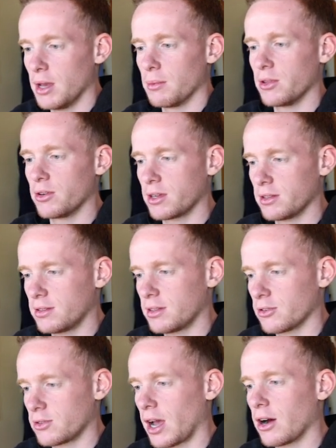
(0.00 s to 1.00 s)
But you can
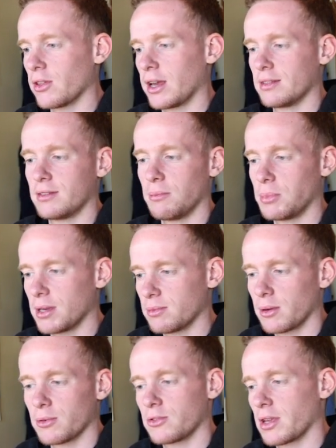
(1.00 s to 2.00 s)
still tell that it's the
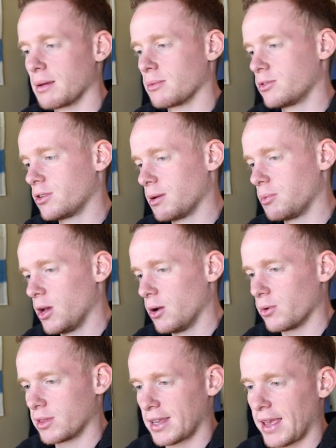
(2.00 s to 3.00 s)
BMW Championship
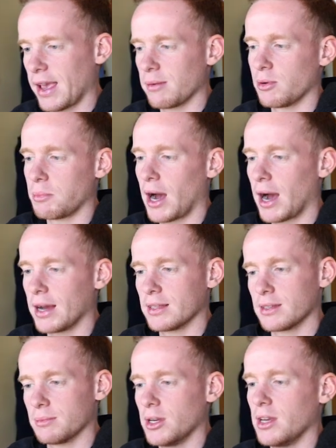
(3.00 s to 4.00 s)
with the camera
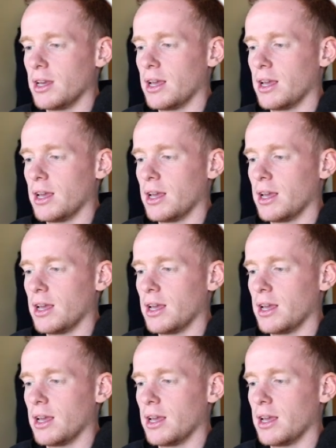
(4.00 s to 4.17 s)
behind him